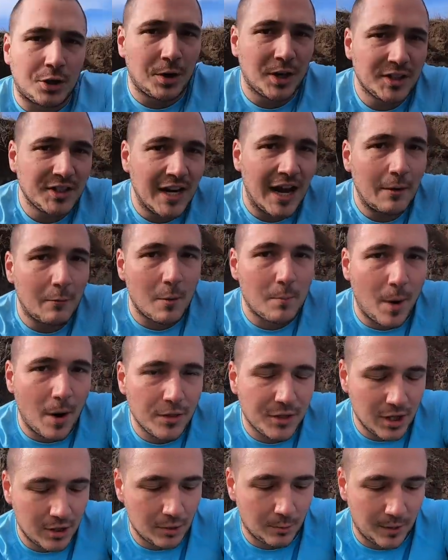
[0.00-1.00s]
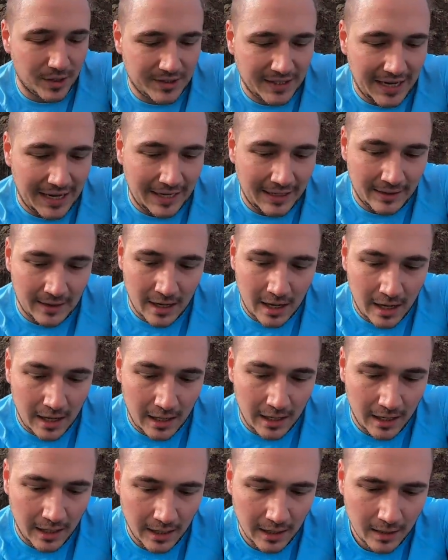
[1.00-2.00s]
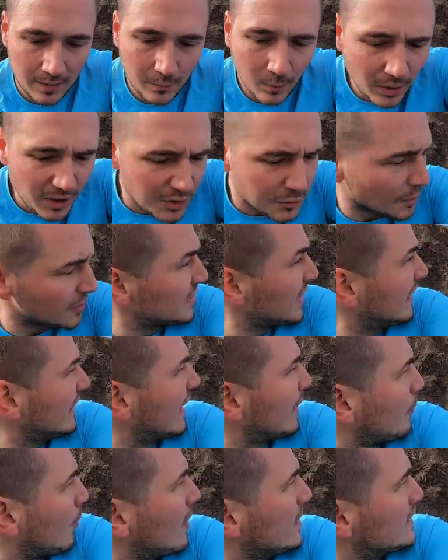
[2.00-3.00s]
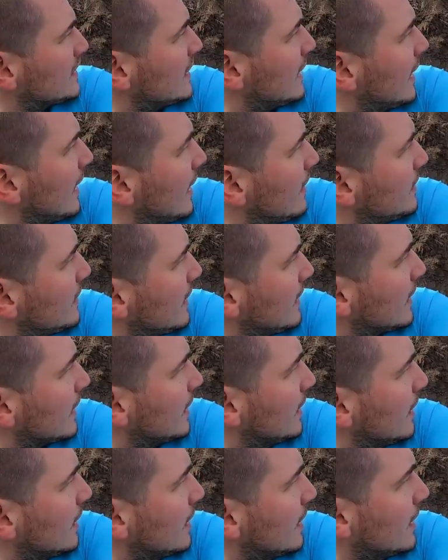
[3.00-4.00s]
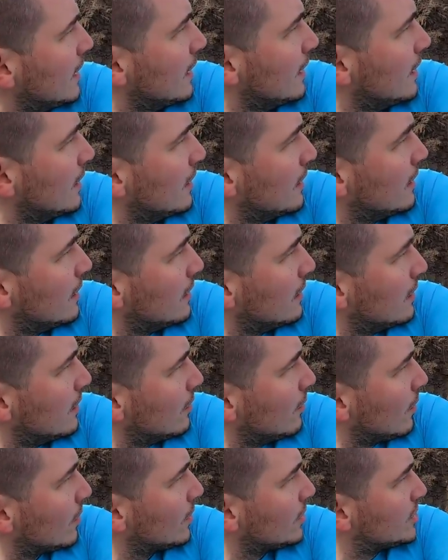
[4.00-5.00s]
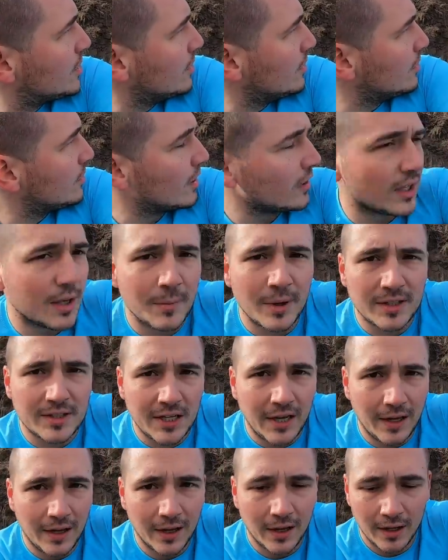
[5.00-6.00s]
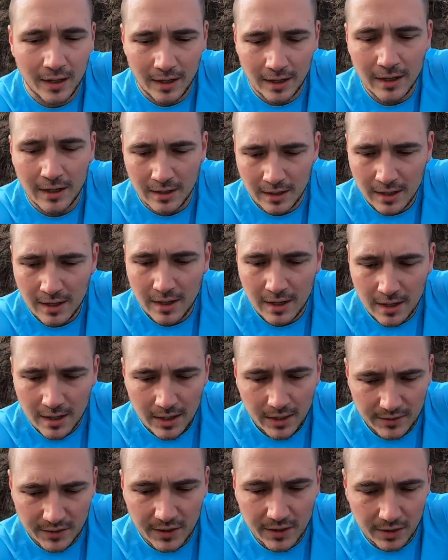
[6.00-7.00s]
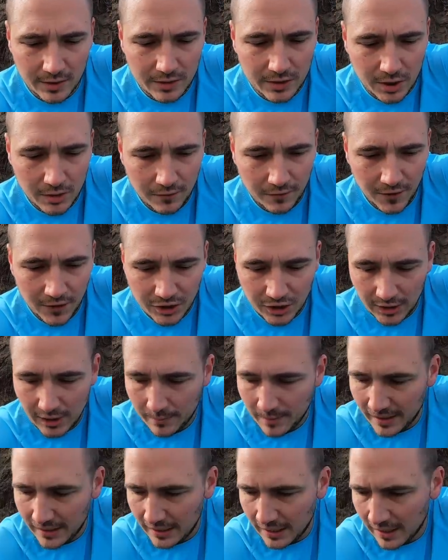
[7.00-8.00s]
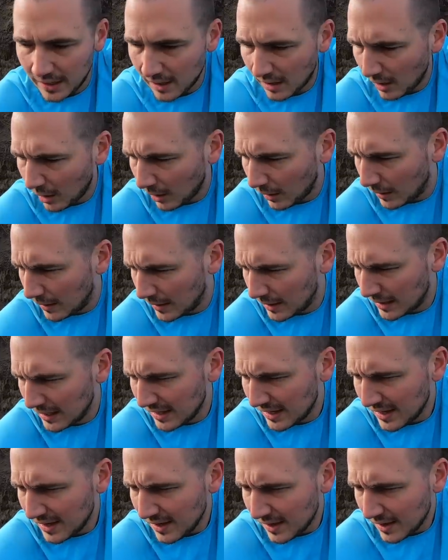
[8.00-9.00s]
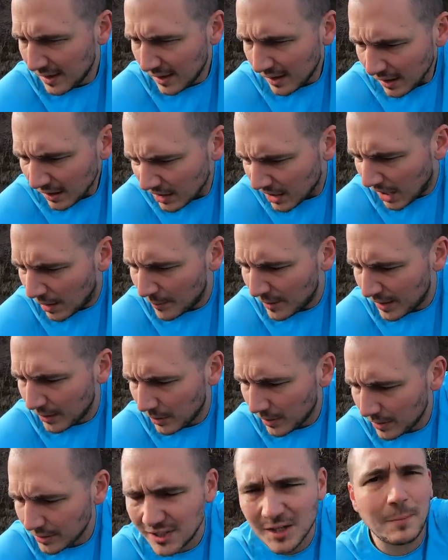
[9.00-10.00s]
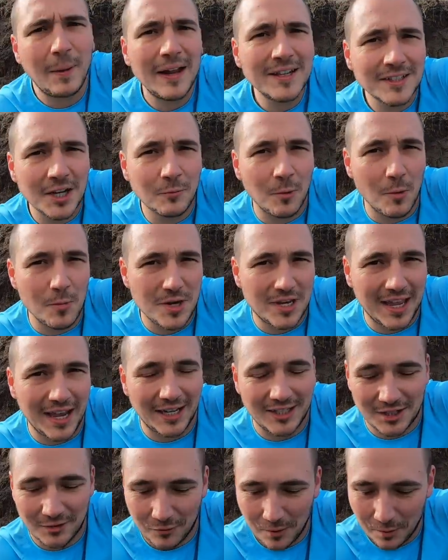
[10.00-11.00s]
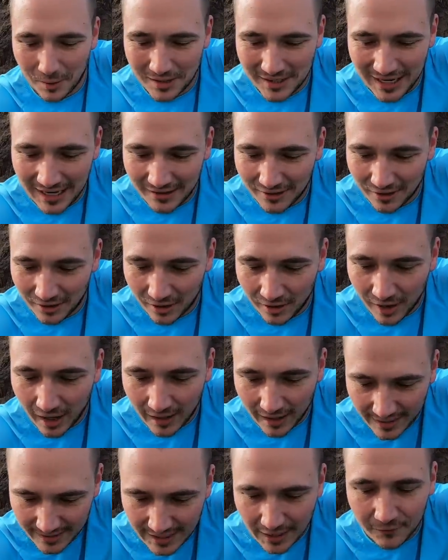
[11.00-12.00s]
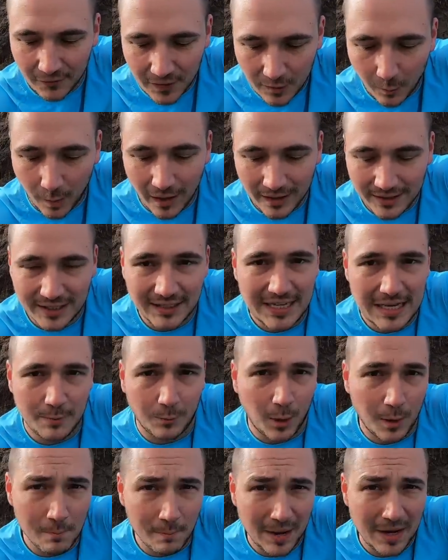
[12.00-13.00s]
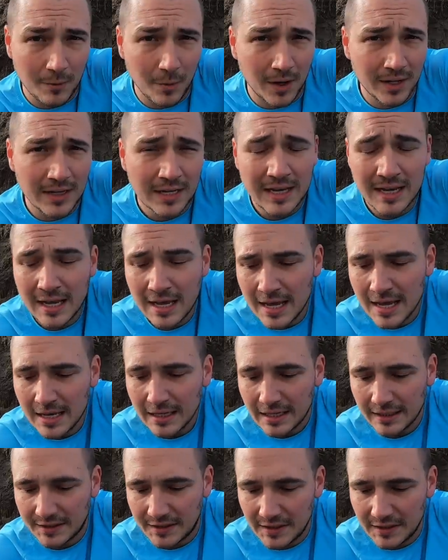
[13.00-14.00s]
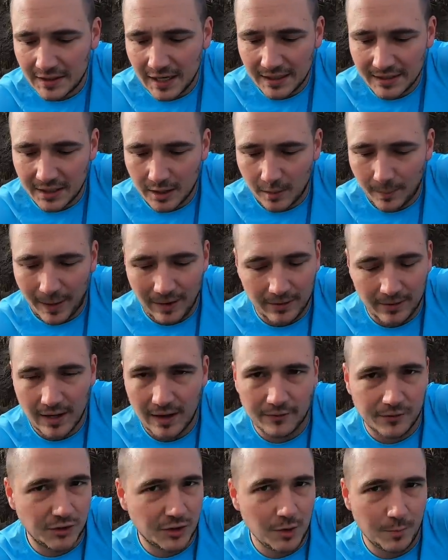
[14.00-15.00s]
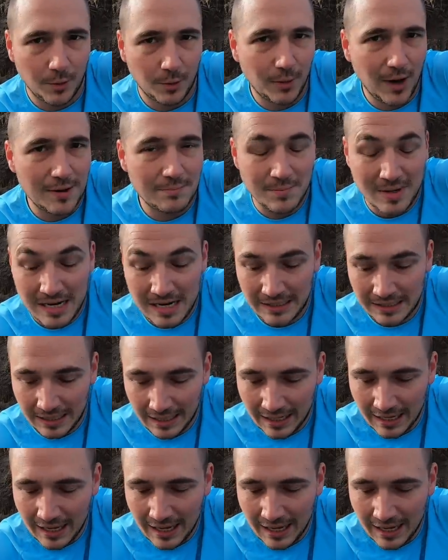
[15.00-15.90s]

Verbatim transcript: Chris and I we're both gonna retain. uh We'll each retain like one today, I think. Yeah, one or two. One or two. The limit's two. Is it a two fish limit? All. I don't know. I'm a, depends on what we catch if we retain it or not. I definitely wanted to keep one big one because these guys here apparently have super red meat.